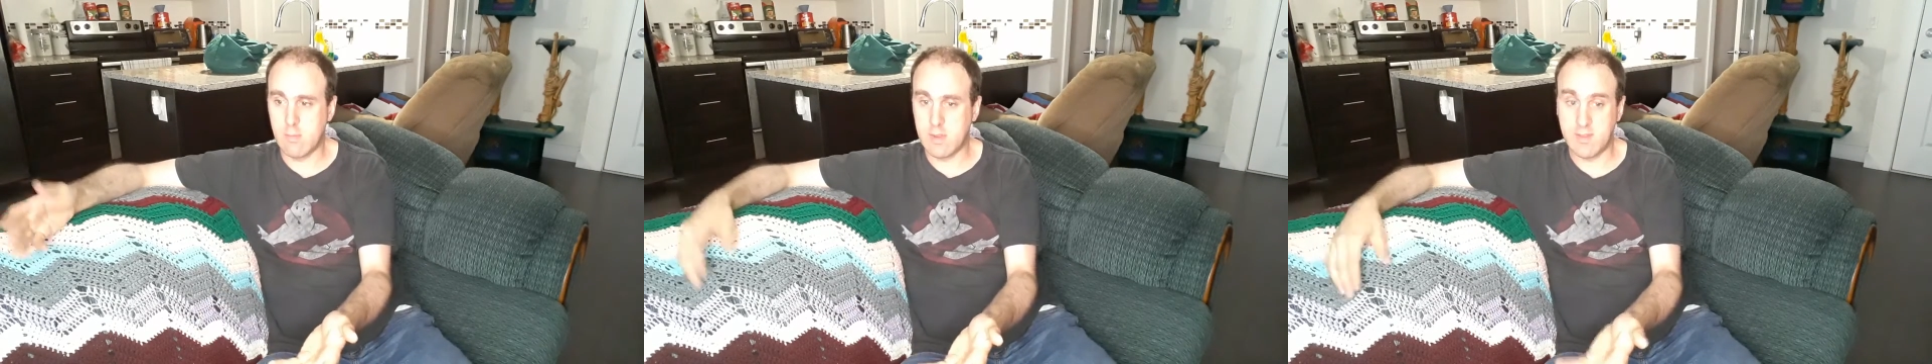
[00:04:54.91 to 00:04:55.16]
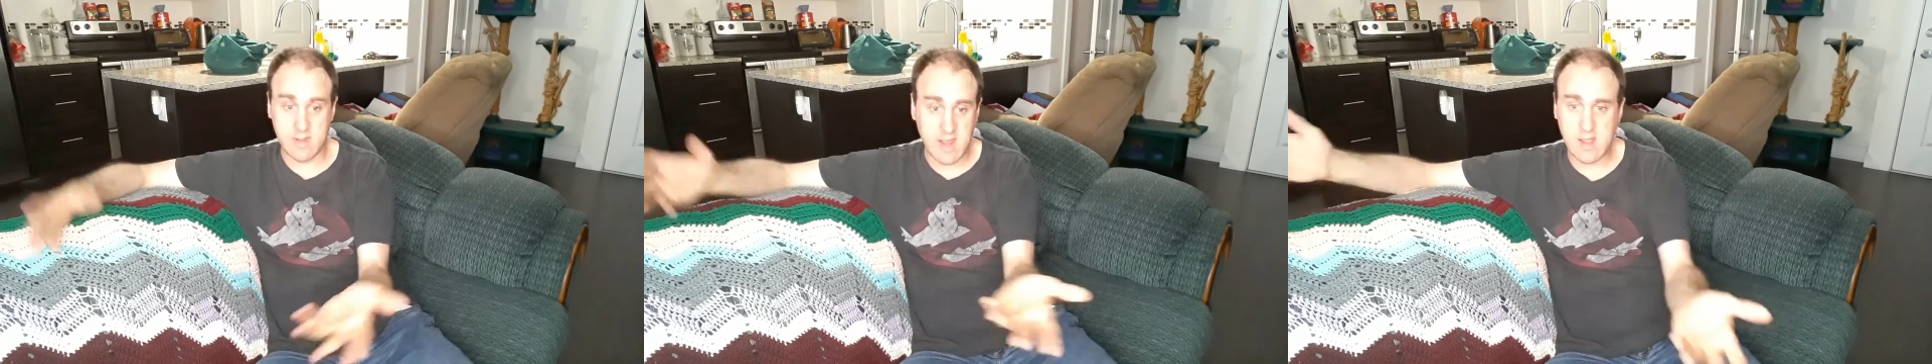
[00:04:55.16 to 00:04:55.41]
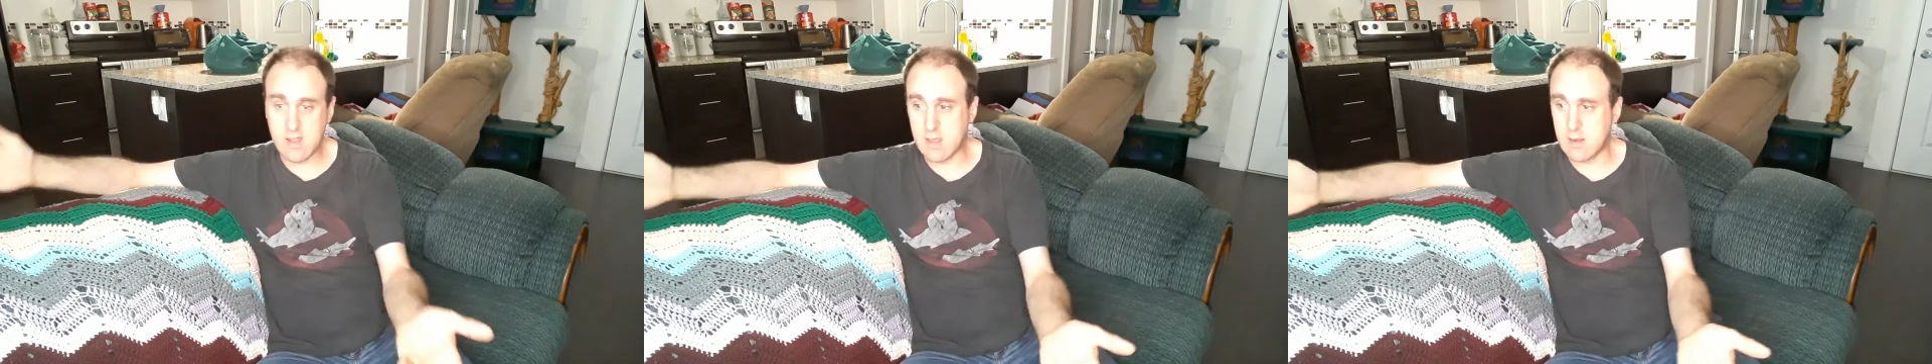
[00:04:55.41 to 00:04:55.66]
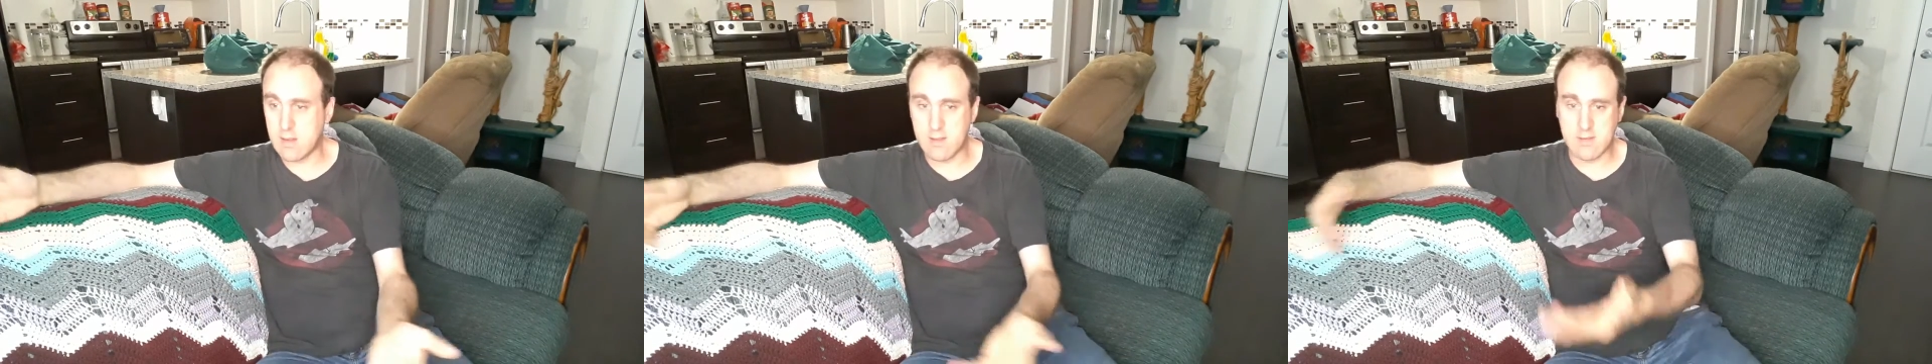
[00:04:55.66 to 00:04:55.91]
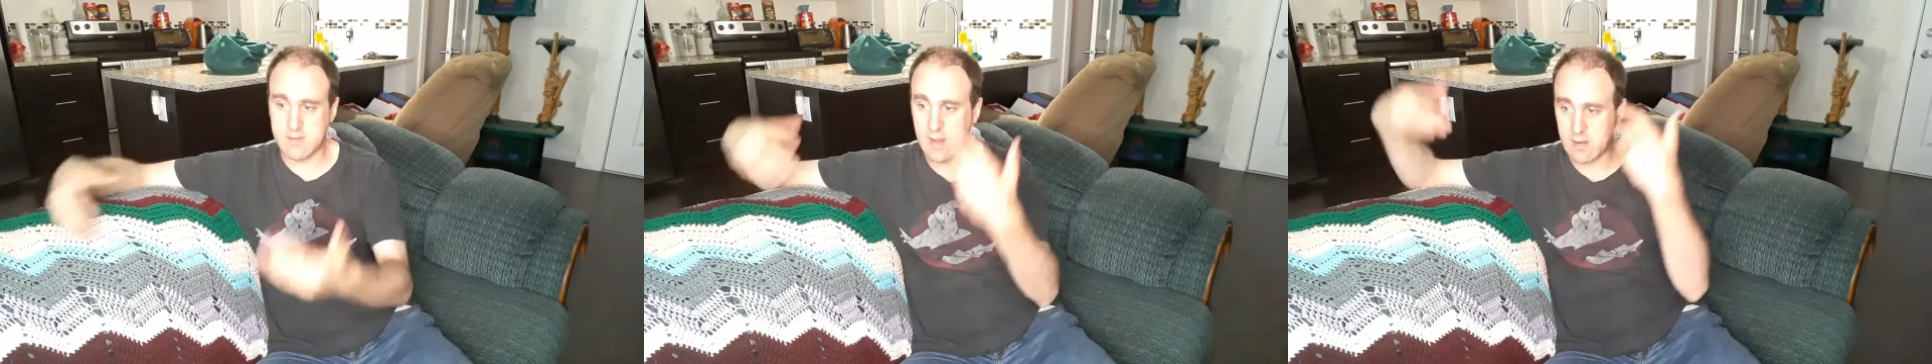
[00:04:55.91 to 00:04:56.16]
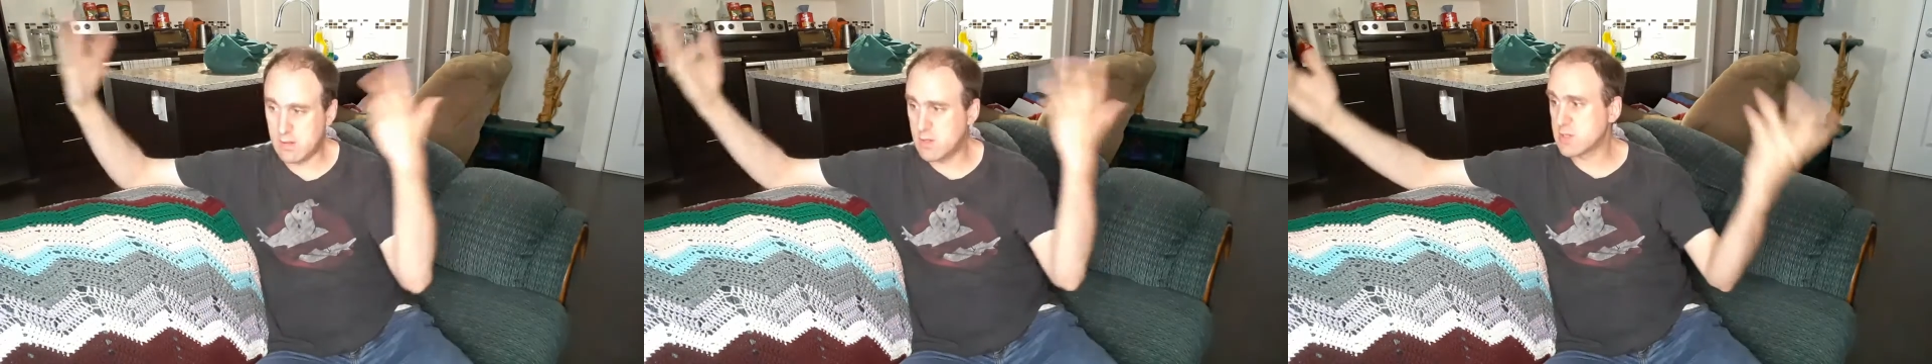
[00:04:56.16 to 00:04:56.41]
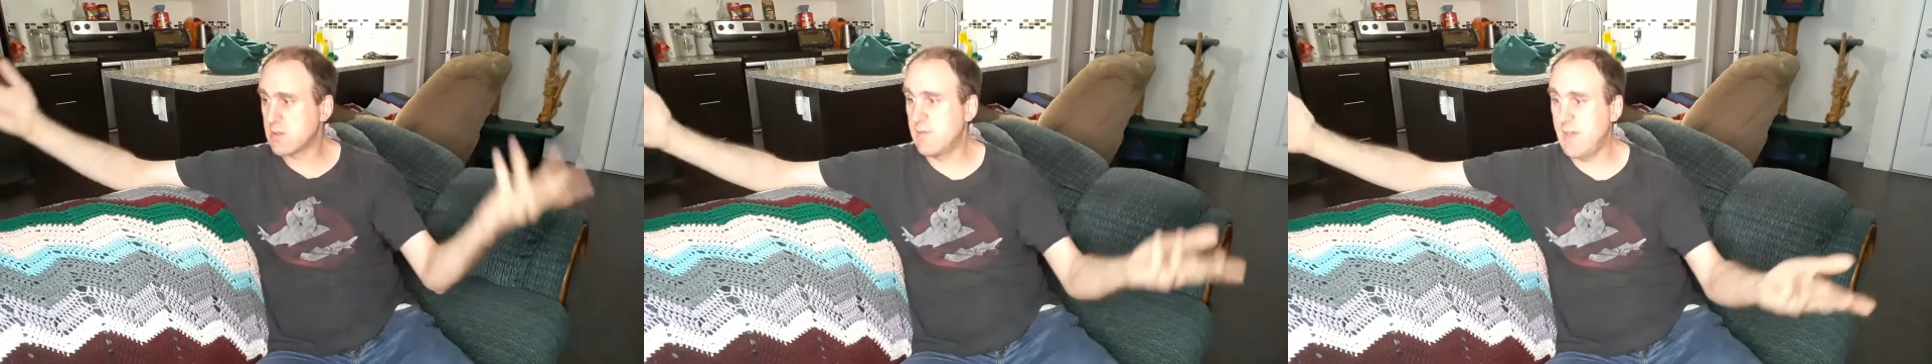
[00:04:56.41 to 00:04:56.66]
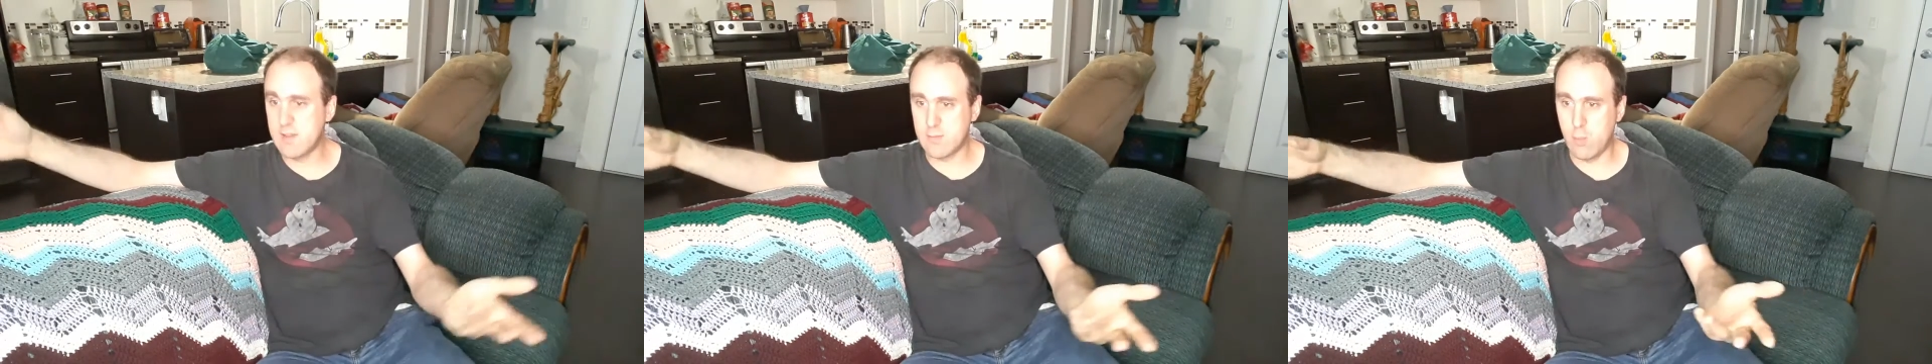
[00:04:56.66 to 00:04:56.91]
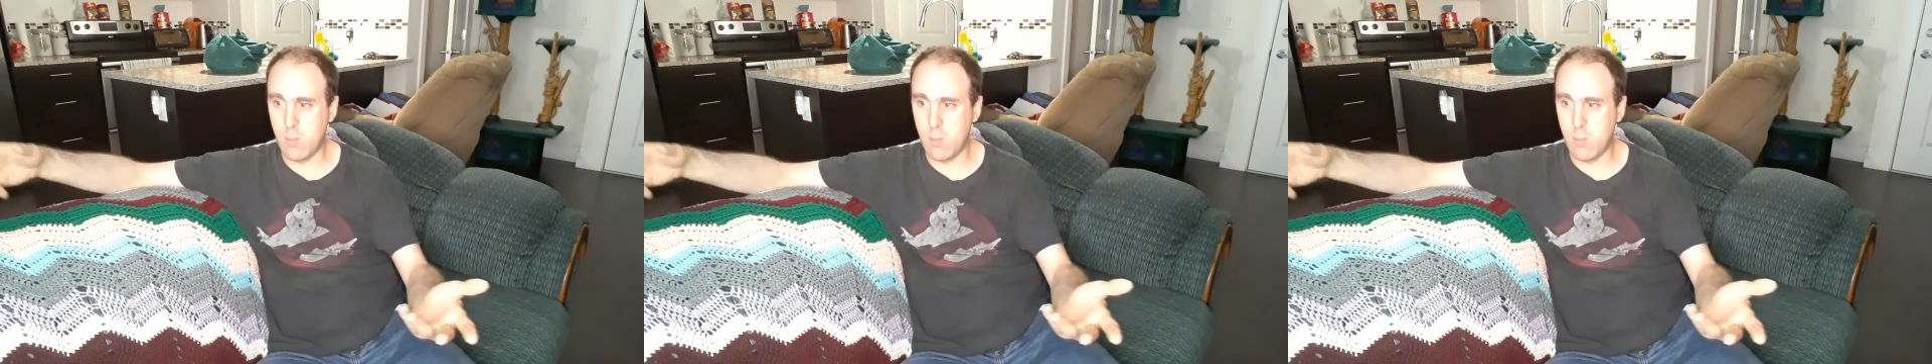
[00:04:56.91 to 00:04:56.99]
He's an alien. He's technologically advanced.